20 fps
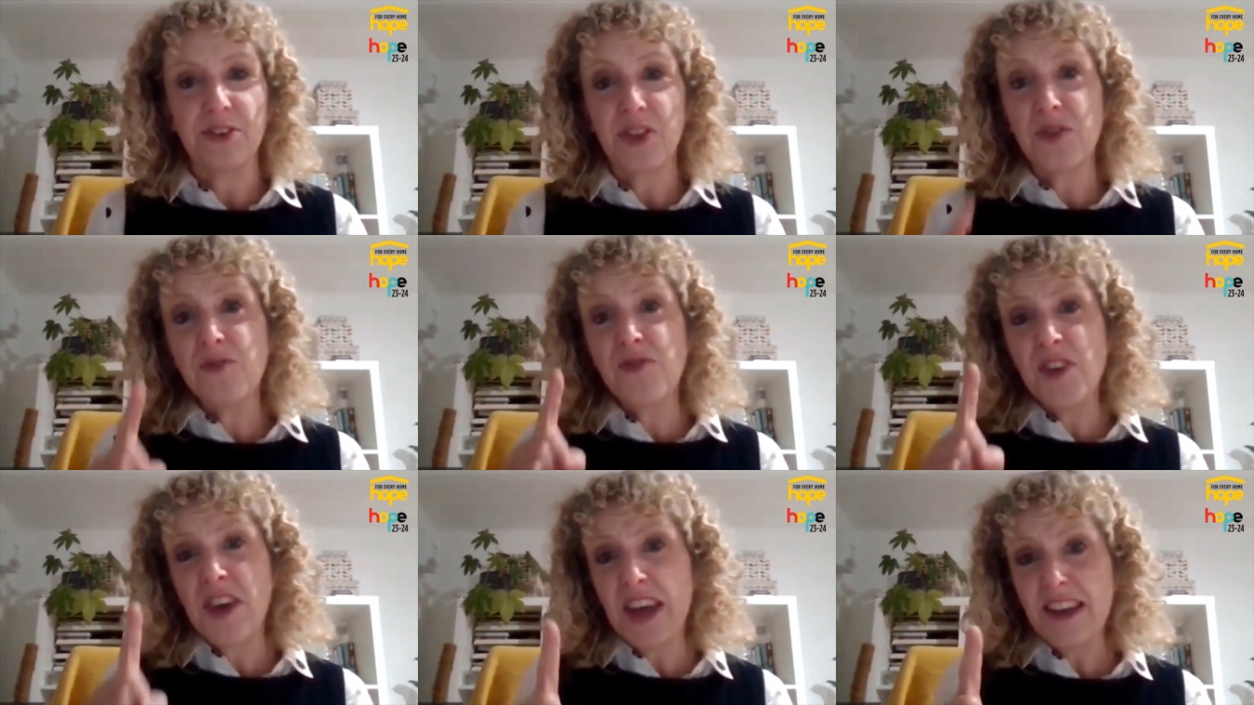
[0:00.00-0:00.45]
The
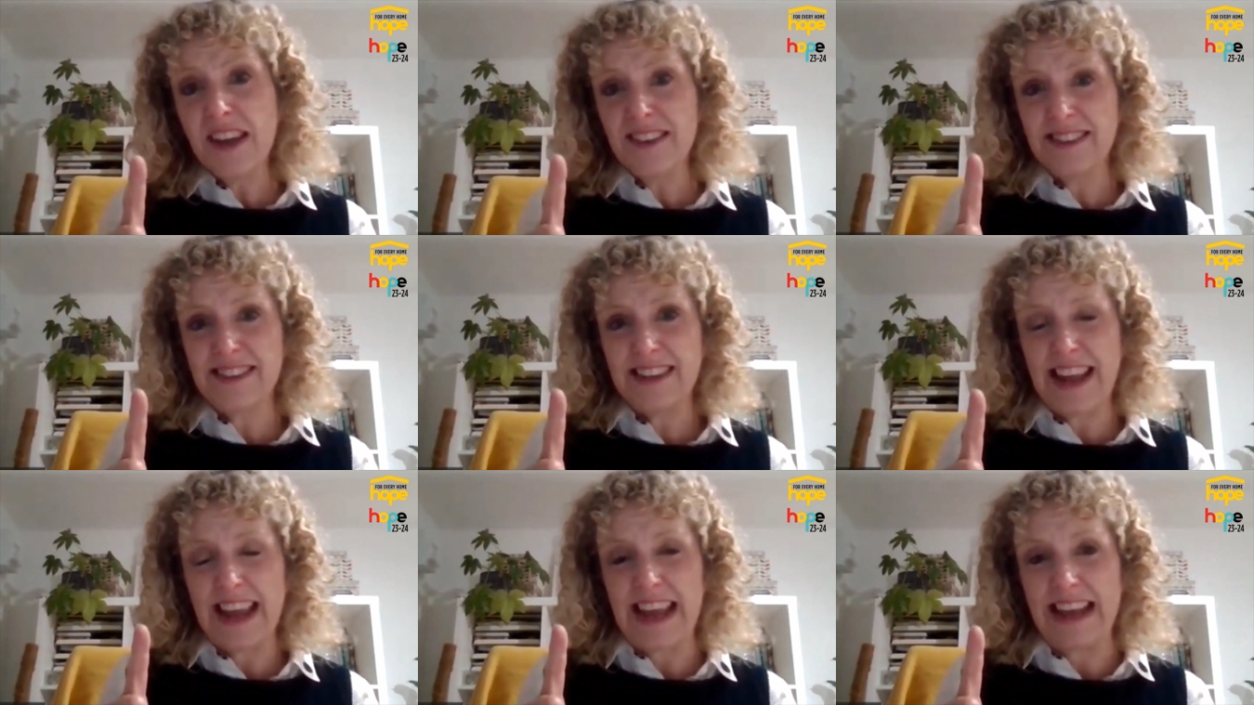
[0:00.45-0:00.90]

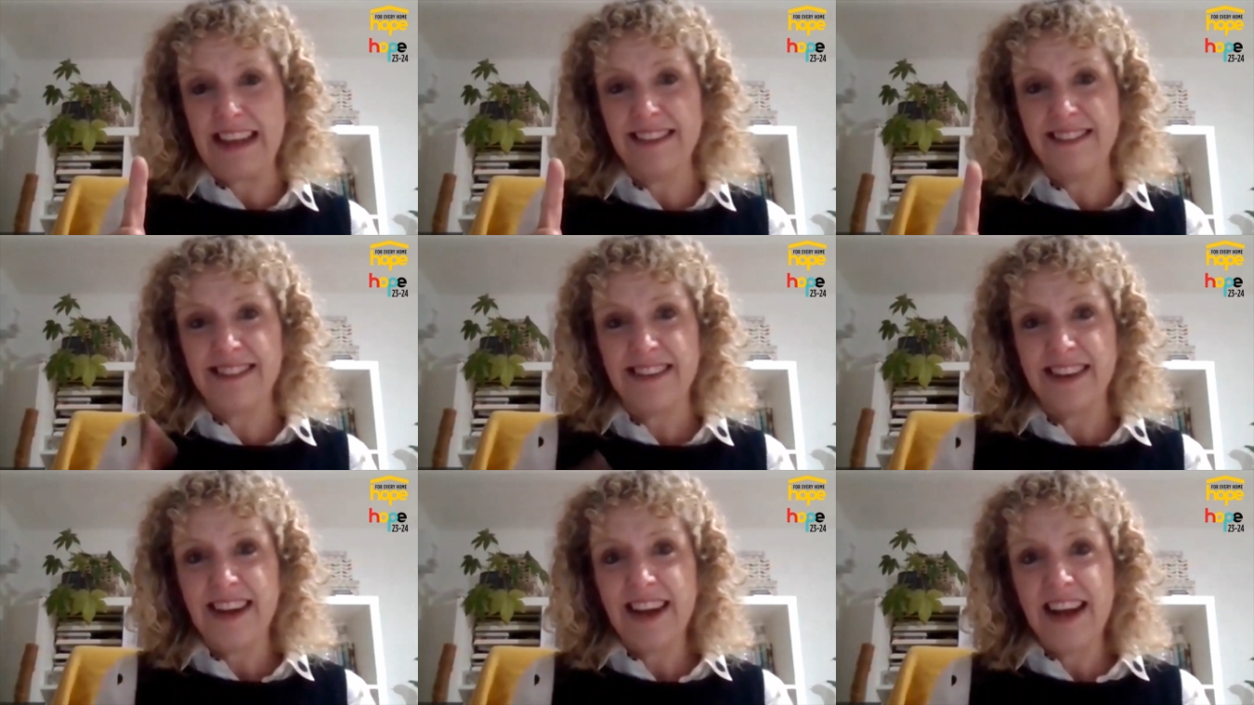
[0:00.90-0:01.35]
first
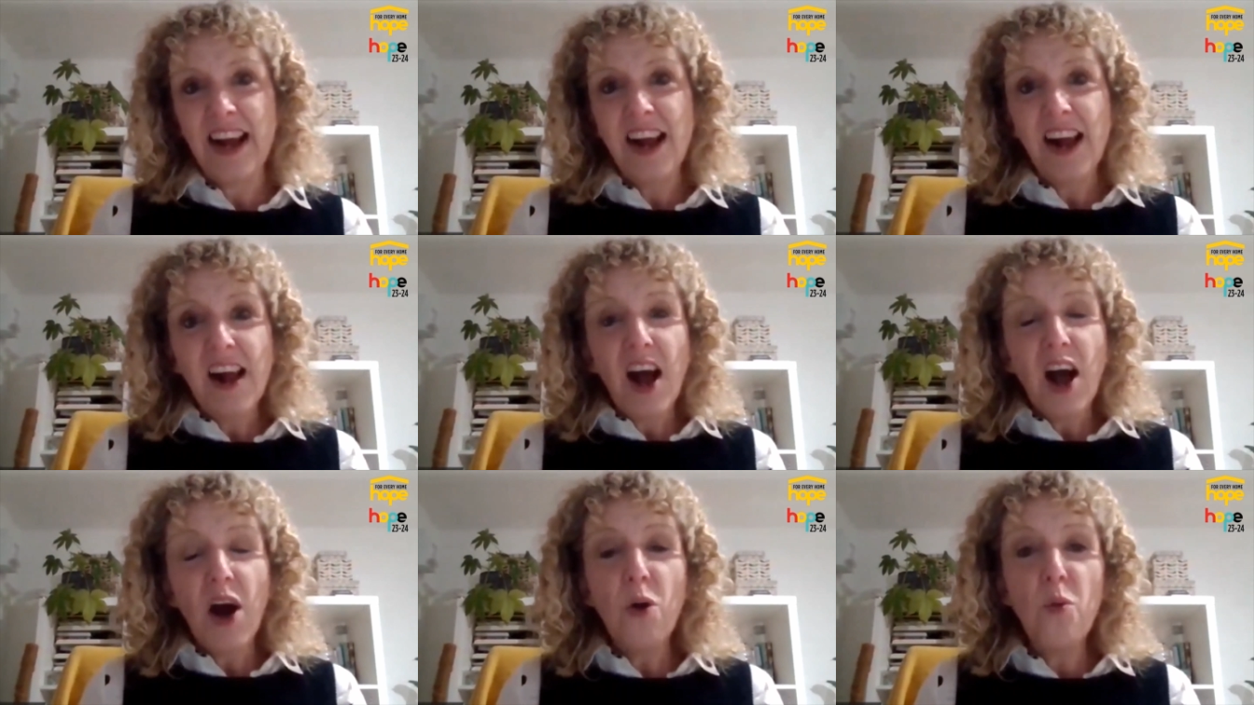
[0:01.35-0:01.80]
is
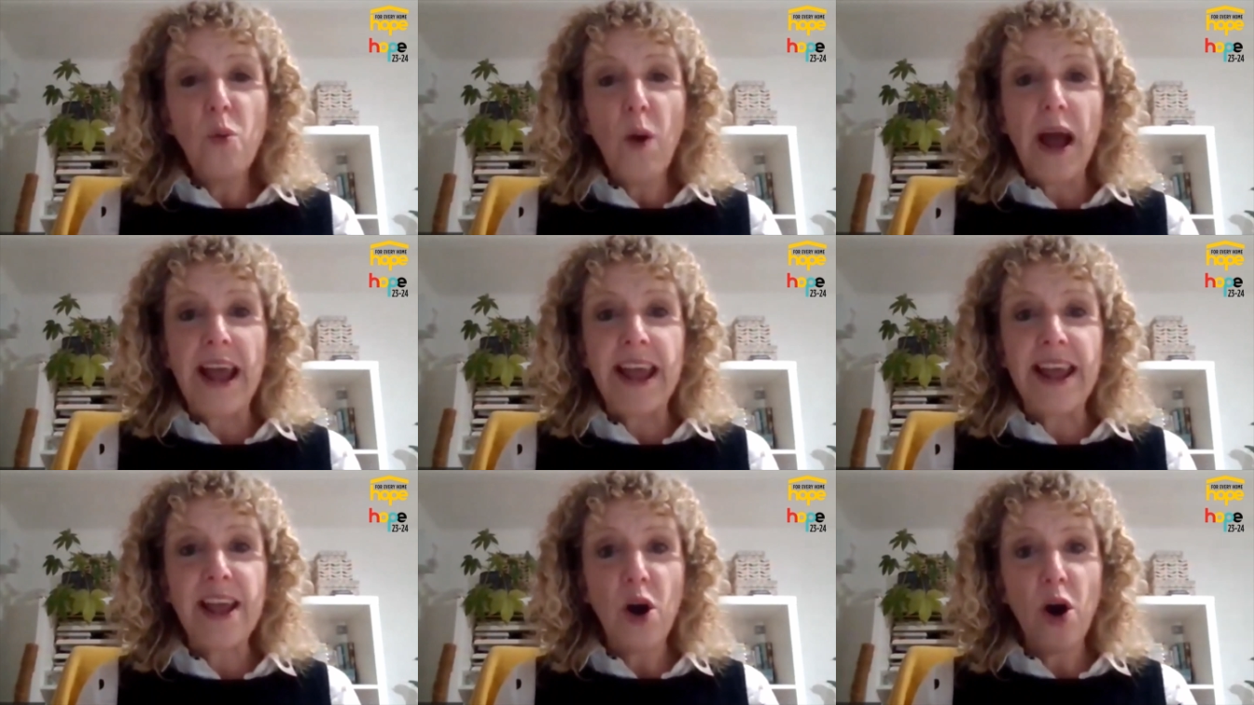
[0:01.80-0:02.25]
a
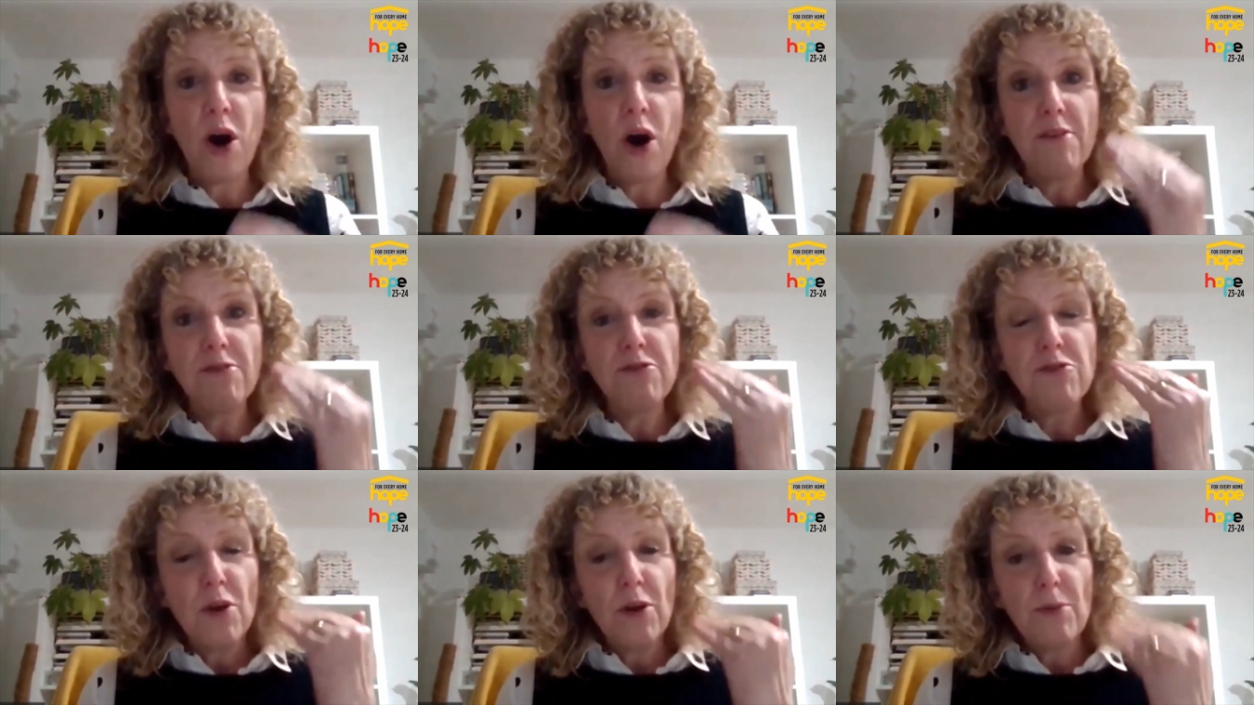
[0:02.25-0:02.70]
way
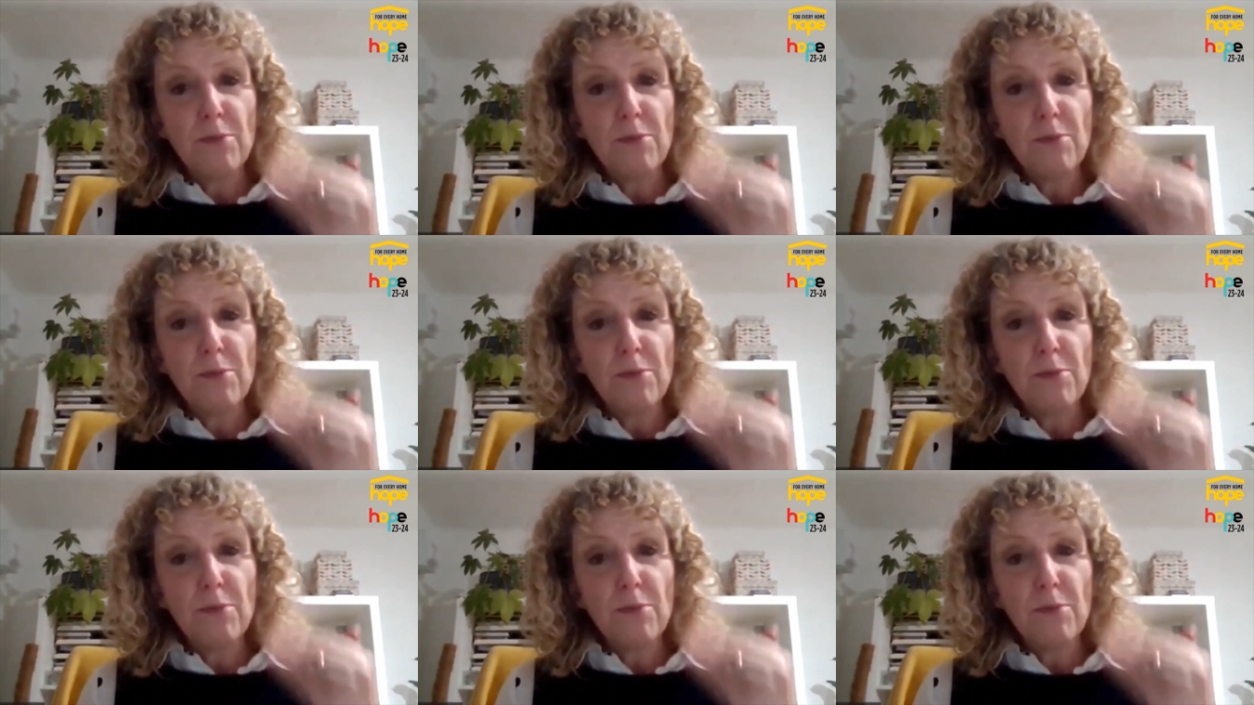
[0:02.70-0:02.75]
of